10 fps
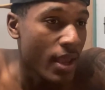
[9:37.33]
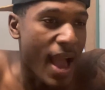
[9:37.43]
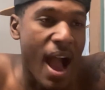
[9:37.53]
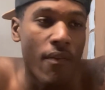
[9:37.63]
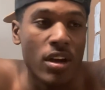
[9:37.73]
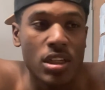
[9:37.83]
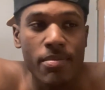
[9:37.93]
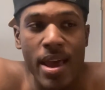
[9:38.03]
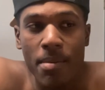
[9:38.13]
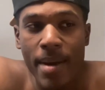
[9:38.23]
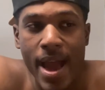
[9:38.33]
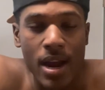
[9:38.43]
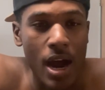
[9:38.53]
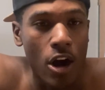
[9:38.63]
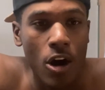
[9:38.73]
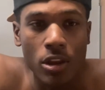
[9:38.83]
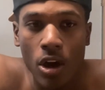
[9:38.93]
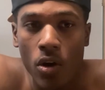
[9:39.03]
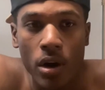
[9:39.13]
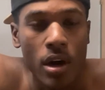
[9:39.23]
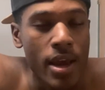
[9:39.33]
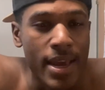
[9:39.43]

I eventually made it back. I called the owner.